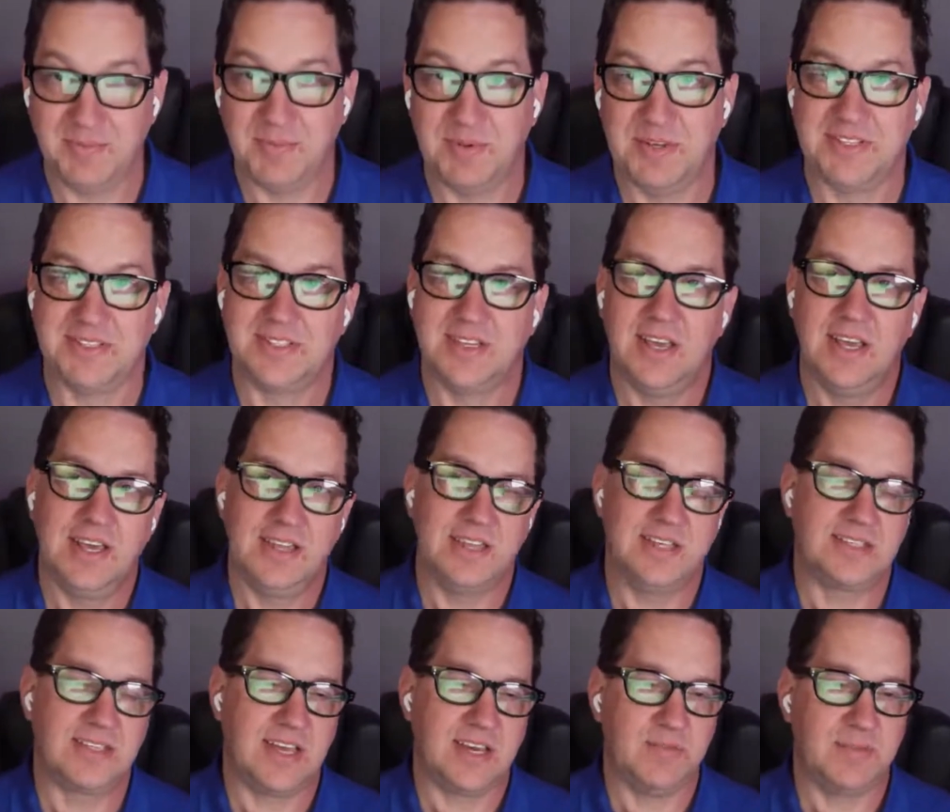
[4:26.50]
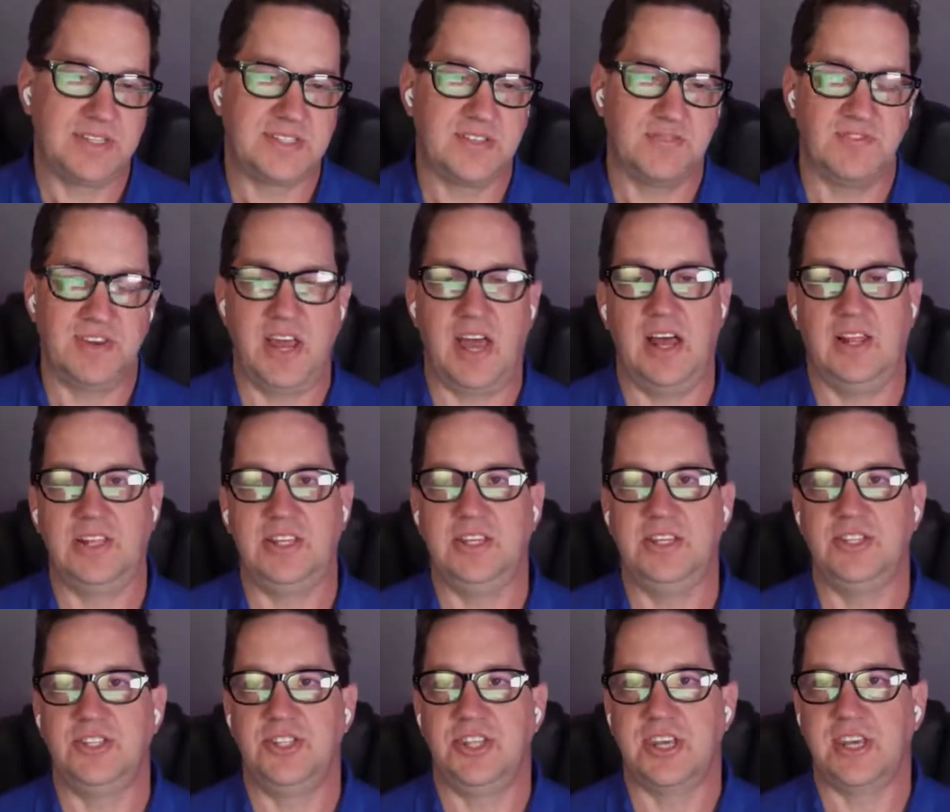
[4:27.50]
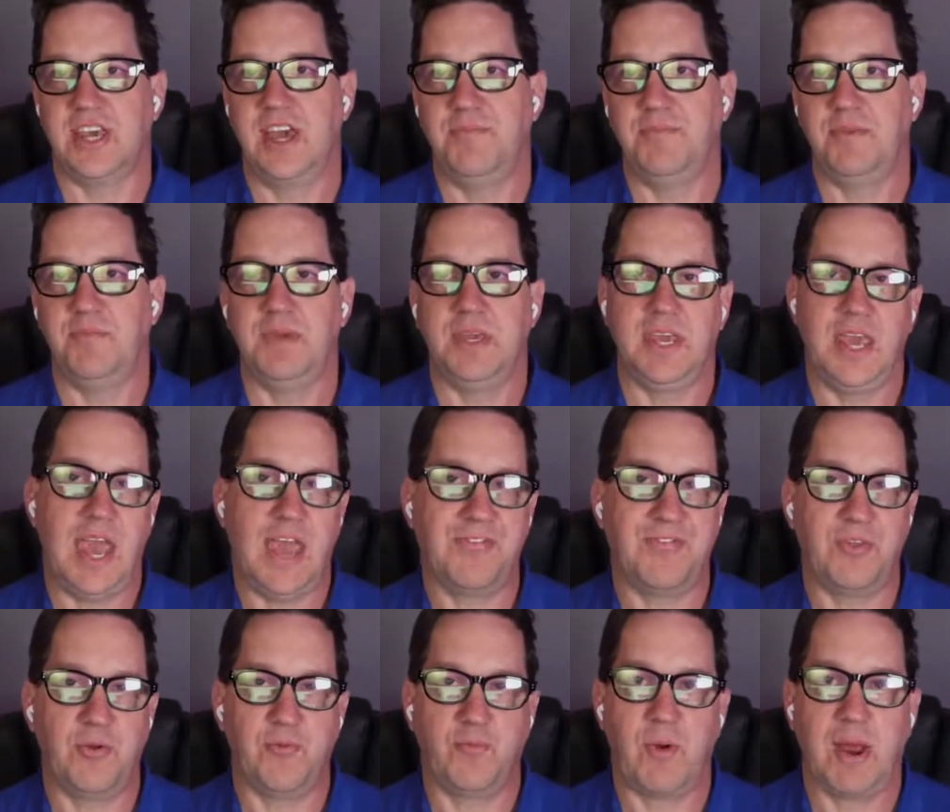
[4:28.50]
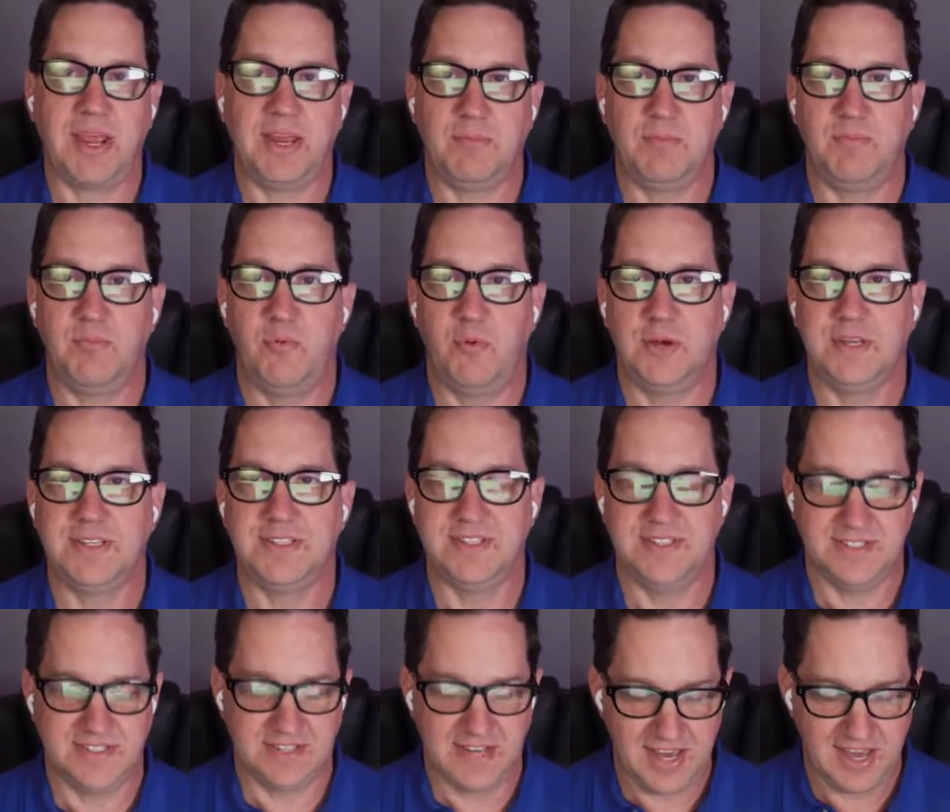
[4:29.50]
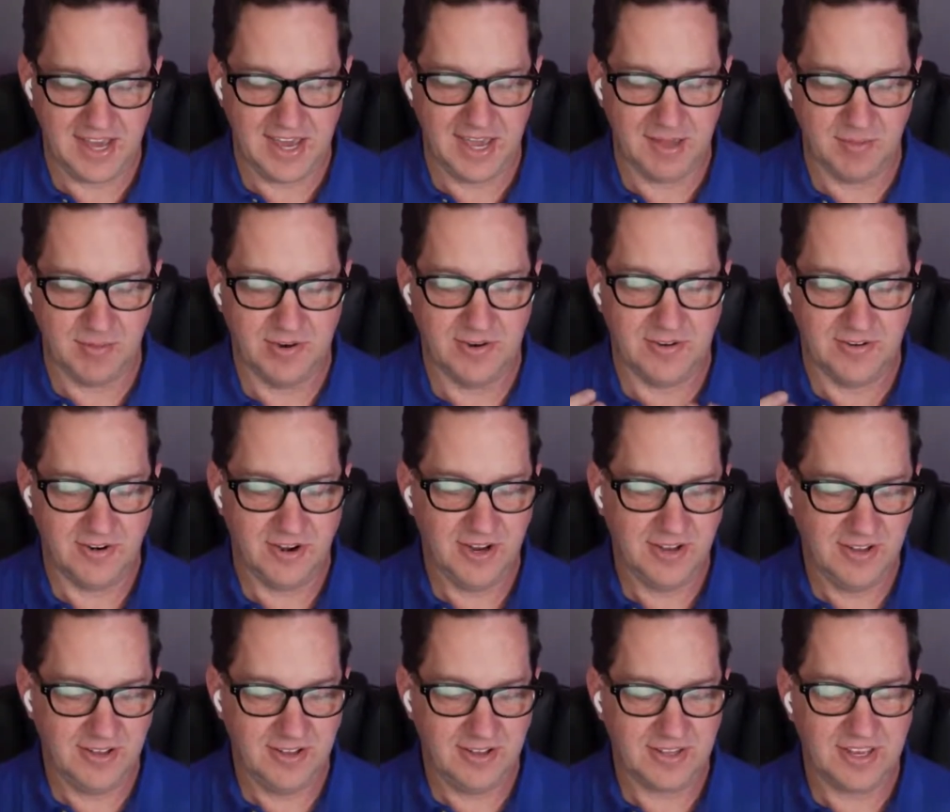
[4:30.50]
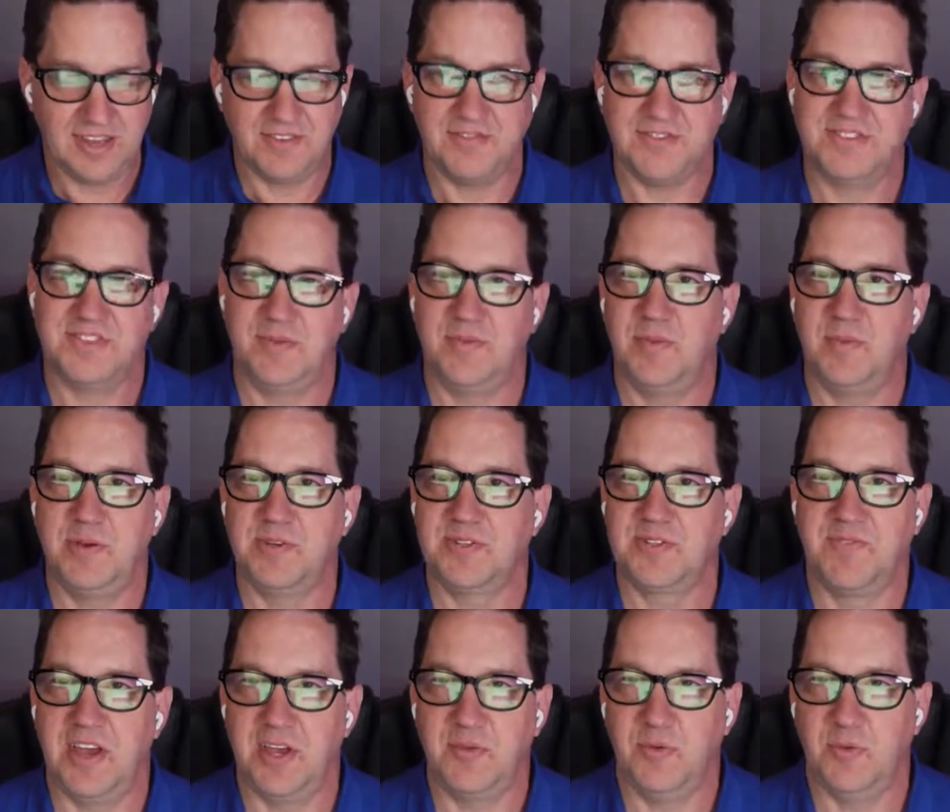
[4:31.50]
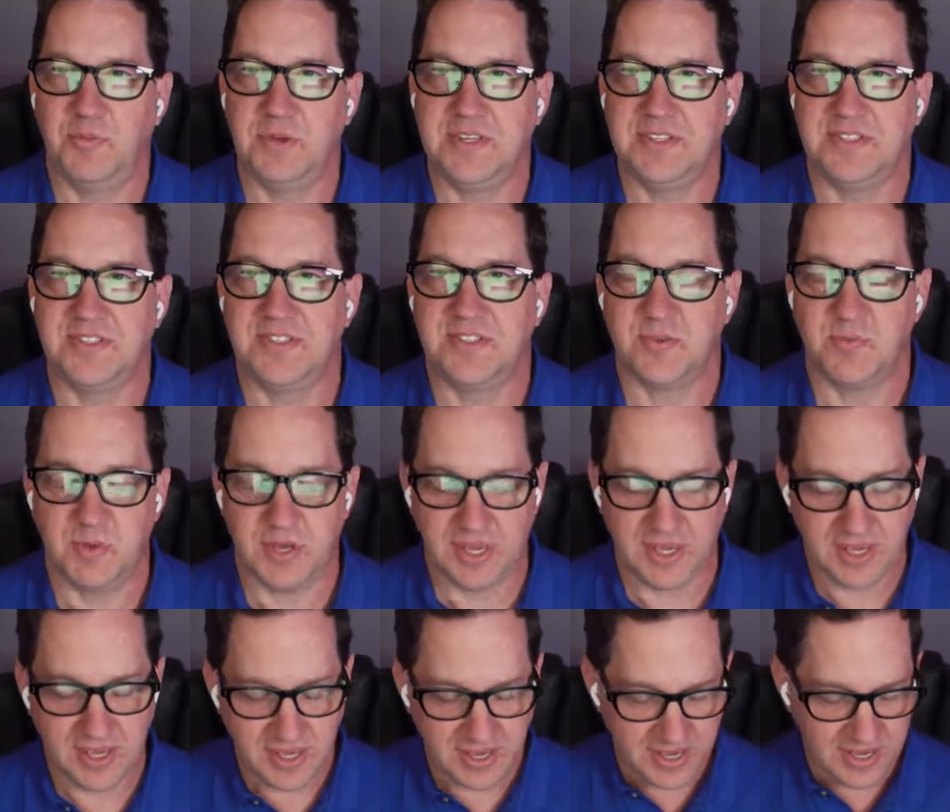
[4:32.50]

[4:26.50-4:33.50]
bits of knowledge that come to me at the right points in time are kind of some of the most valuable pieces to me.